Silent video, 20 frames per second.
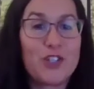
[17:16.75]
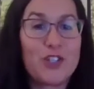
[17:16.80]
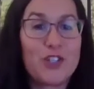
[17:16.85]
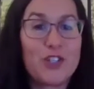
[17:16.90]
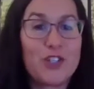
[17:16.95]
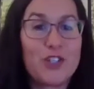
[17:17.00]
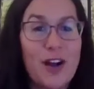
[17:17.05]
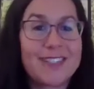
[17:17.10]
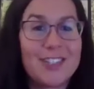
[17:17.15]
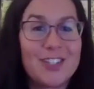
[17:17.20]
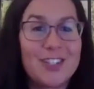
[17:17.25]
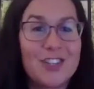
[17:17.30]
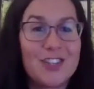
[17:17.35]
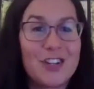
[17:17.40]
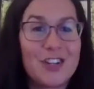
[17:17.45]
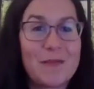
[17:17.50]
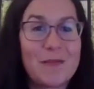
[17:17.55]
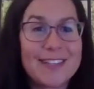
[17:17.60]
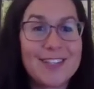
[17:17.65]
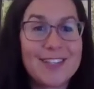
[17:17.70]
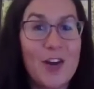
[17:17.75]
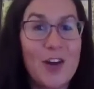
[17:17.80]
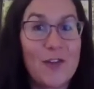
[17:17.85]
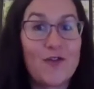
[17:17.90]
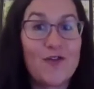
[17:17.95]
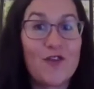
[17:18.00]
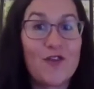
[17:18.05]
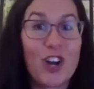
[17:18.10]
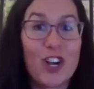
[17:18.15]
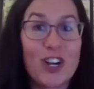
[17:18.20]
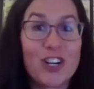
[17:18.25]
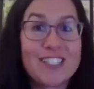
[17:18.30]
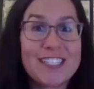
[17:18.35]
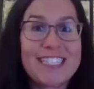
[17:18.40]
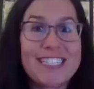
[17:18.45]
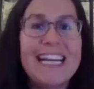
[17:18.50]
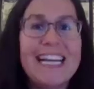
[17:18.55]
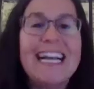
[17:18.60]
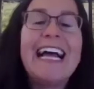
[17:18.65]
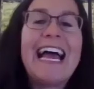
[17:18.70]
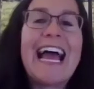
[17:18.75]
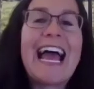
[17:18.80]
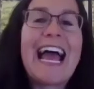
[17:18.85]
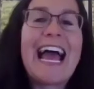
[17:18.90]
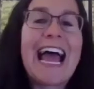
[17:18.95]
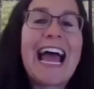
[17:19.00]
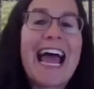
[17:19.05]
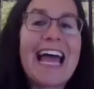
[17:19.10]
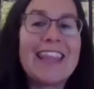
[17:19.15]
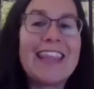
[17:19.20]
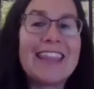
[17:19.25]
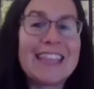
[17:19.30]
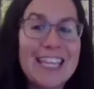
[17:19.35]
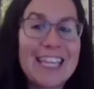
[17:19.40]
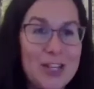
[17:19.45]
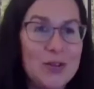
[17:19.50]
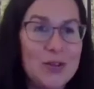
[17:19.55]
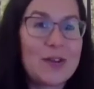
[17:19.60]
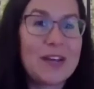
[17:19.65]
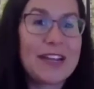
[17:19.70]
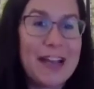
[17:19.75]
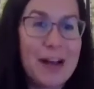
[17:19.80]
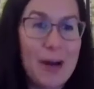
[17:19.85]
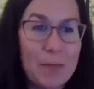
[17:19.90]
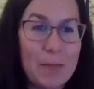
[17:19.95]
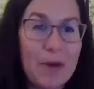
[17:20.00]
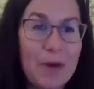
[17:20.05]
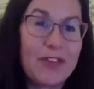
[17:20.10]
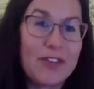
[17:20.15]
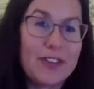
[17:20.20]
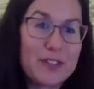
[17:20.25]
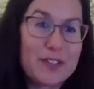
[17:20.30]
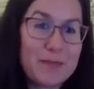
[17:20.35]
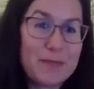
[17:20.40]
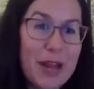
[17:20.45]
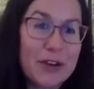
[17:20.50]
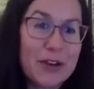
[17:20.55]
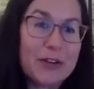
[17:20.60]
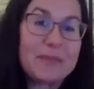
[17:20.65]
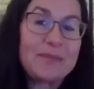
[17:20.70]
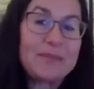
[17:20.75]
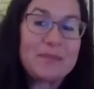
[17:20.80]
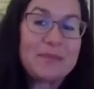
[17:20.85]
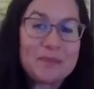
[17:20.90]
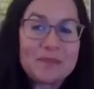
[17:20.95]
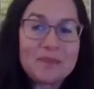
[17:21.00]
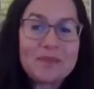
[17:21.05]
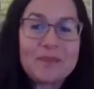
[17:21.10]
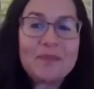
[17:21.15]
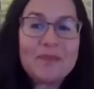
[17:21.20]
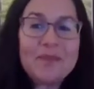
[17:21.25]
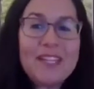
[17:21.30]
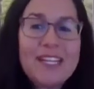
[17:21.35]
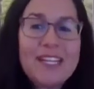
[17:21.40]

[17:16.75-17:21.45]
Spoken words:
it's like put your oxygen mask on first, and then you can help others better.